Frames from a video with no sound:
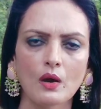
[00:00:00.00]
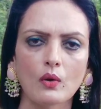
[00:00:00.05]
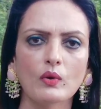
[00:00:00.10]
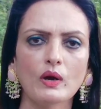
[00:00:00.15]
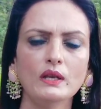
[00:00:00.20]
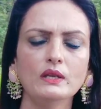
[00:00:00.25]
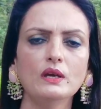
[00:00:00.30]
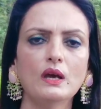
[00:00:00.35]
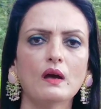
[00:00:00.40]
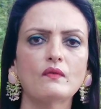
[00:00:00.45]

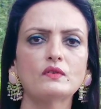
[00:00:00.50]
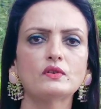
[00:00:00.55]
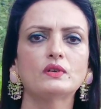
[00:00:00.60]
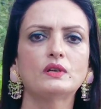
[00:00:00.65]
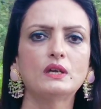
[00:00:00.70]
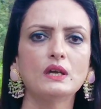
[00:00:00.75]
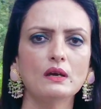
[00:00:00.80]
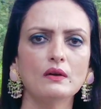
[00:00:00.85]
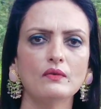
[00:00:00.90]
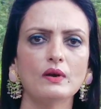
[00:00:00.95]
When you have to
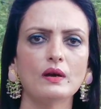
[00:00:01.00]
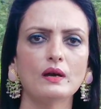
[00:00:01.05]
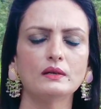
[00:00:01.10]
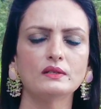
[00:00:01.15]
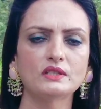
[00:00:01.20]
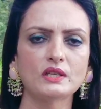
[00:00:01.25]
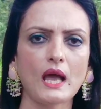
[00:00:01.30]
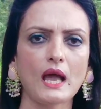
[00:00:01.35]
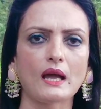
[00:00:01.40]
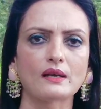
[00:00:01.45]
give
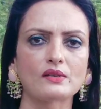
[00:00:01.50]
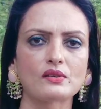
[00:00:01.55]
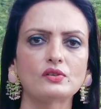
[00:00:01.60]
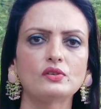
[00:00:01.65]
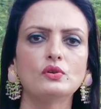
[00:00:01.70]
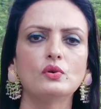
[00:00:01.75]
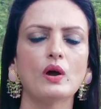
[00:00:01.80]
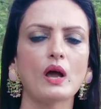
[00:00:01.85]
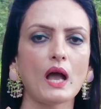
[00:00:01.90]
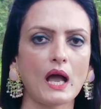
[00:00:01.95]
tax,
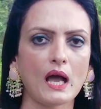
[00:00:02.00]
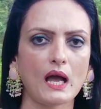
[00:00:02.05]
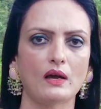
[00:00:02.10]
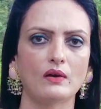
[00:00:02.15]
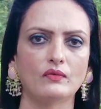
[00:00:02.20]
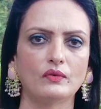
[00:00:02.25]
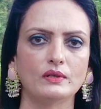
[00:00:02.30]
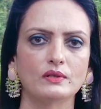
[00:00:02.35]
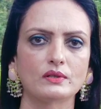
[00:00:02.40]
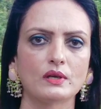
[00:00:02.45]
you
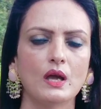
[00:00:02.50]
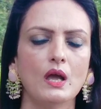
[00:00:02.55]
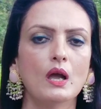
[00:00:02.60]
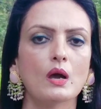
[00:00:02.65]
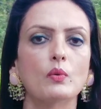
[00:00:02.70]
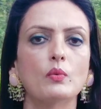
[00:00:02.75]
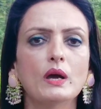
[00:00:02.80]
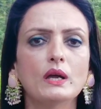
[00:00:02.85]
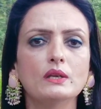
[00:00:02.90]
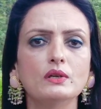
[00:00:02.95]
have it.
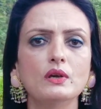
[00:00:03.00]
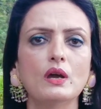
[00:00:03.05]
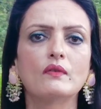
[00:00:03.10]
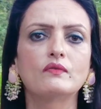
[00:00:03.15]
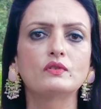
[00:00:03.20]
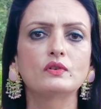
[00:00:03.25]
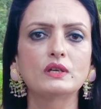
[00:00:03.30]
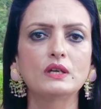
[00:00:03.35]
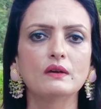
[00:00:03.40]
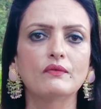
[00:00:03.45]
When you
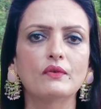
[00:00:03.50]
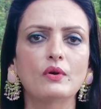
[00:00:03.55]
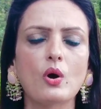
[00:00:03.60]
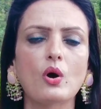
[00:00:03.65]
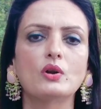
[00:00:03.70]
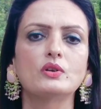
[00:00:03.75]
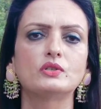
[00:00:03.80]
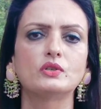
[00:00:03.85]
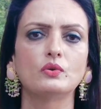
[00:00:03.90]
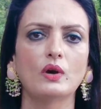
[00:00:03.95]
have to give
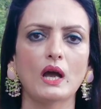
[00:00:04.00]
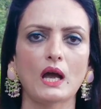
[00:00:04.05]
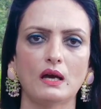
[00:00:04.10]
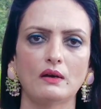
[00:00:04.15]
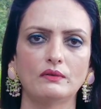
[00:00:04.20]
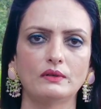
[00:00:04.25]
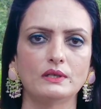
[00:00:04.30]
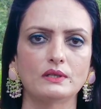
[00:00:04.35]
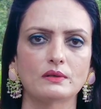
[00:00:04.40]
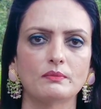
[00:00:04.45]
God, you
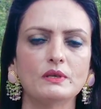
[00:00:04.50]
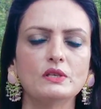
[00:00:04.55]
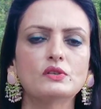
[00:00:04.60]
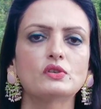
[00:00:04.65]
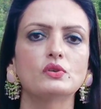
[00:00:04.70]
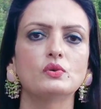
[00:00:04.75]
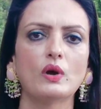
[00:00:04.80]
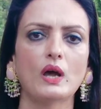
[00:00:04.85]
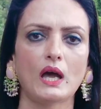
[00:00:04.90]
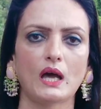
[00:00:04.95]
have it.
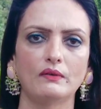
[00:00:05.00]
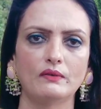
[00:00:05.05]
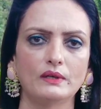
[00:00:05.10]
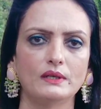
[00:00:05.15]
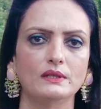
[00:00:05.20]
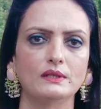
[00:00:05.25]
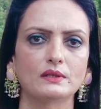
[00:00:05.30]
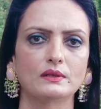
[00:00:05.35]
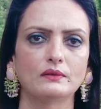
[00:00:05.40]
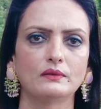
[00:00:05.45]
Means you have
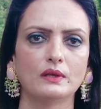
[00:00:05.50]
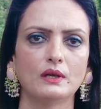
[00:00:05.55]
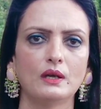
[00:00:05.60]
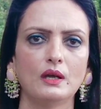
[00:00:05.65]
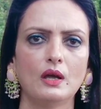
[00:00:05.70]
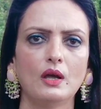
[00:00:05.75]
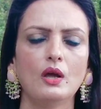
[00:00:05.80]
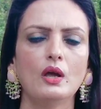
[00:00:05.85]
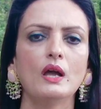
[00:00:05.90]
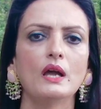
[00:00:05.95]
it.
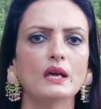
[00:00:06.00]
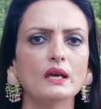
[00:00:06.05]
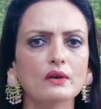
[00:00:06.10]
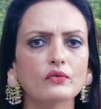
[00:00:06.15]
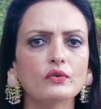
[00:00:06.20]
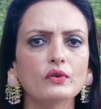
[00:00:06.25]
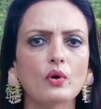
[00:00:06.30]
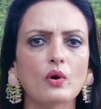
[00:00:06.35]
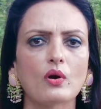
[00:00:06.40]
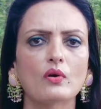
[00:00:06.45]

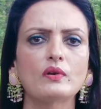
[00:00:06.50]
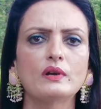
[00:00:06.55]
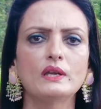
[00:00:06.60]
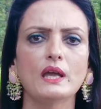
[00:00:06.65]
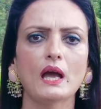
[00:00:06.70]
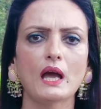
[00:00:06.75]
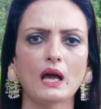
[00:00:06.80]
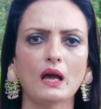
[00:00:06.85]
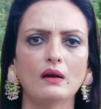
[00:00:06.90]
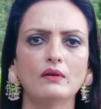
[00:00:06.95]
If you already
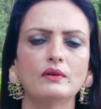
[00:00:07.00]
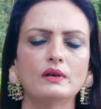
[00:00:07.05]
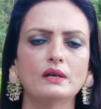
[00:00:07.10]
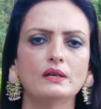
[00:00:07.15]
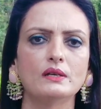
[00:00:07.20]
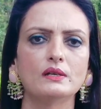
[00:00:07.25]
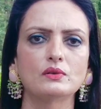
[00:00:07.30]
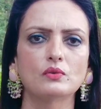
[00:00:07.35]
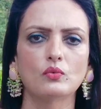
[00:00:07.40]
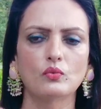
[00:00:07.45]
have
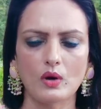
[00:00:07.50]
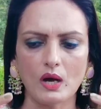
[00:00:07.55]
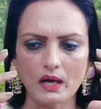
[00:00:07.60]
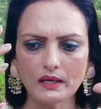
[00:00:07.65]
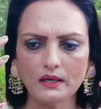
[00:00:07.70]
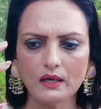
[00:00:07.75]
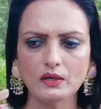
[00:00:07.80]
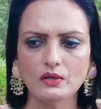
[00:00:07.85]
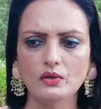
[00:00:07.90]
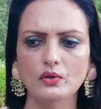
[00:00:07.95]
it,
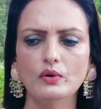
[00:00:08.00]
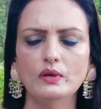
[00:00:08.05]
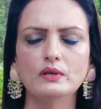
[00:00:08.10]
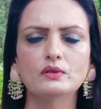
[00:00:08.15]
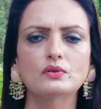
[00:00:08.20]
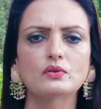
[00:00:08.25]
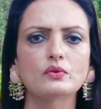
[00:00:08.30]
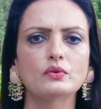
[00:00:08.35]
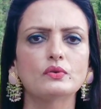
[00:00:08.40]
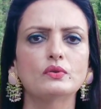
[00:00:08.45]
why are you
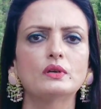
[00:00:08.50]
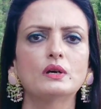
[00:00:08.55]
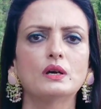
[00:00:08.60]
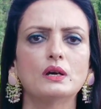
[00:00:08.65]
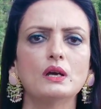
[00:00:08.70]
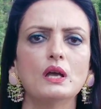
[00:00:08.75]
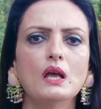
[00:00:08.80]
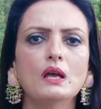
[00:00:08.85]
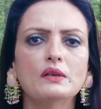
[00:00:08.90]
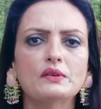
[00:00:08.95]
into
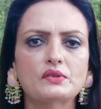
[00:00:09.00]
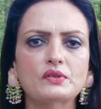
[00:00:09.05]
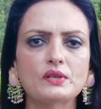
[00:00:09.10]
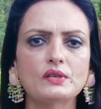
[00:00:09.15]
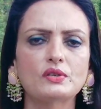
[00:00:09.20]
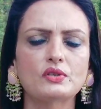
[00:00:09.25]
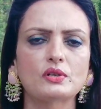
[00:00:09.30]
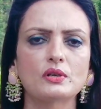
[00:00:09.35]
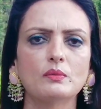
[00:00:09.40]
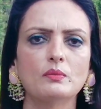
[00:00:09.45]
the
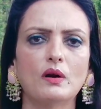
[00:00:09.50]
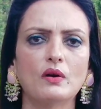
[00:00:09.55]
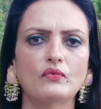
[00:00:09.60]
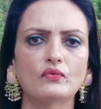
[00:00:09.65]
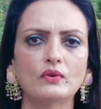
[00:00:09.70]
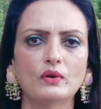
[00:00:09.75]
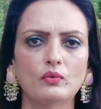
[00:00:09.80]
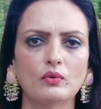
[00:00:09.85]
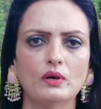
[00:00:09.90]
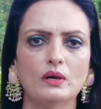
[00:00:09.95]
system of
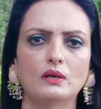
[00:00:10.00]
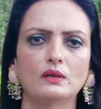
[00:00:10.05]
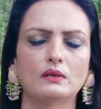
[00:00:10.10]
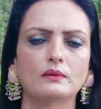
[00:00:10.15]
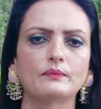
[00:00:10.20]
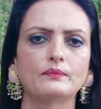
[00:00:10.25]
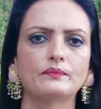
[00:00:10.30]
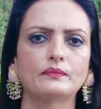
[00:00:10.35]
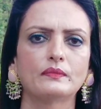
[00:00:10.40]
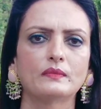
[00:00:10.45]
the world?